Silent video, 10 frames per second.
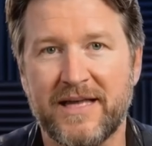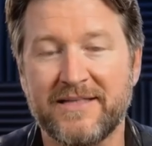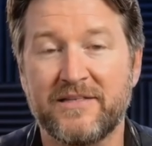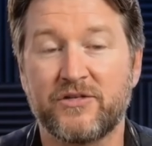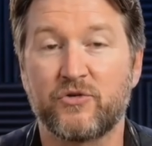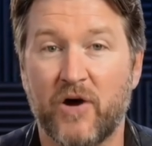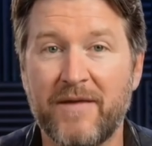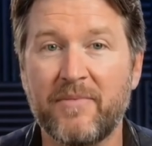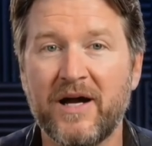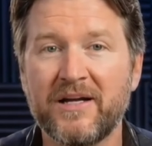lens in a
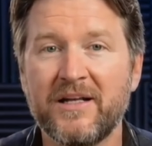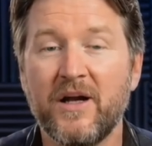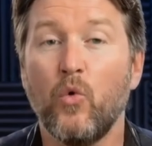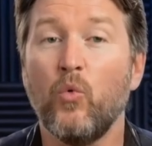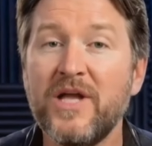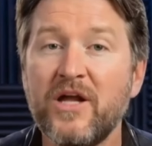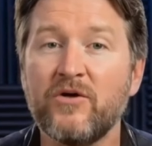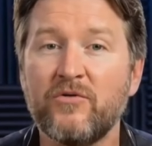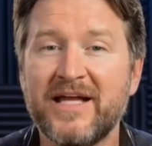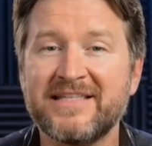tripod, we are
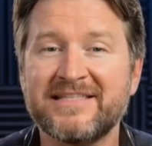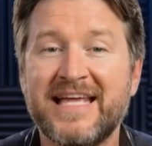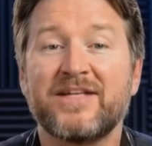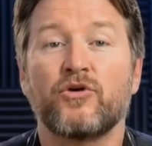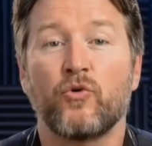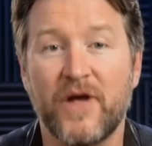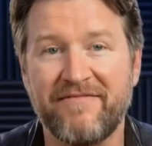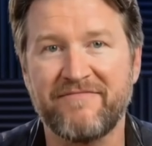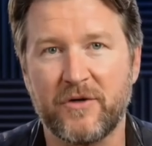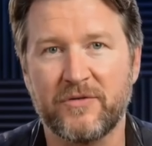ready to take
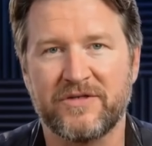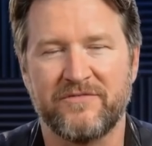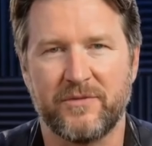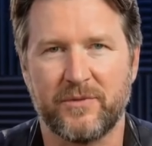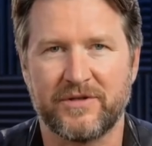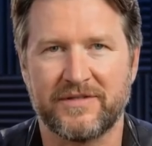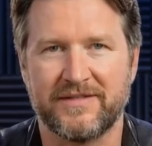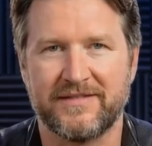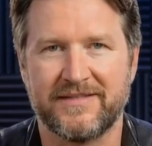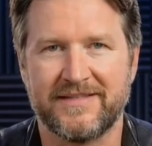great photos of the moon.
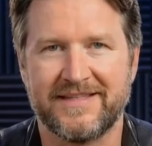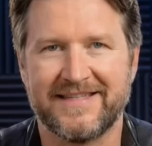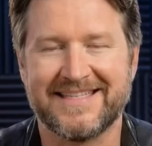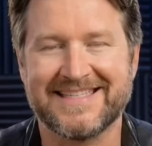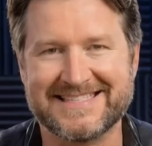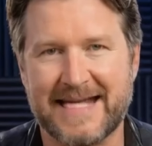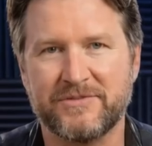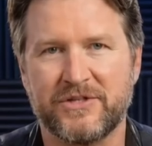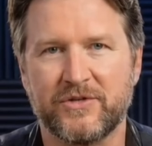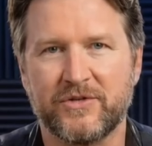Step
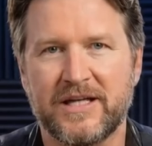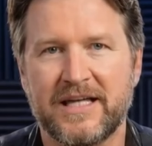2.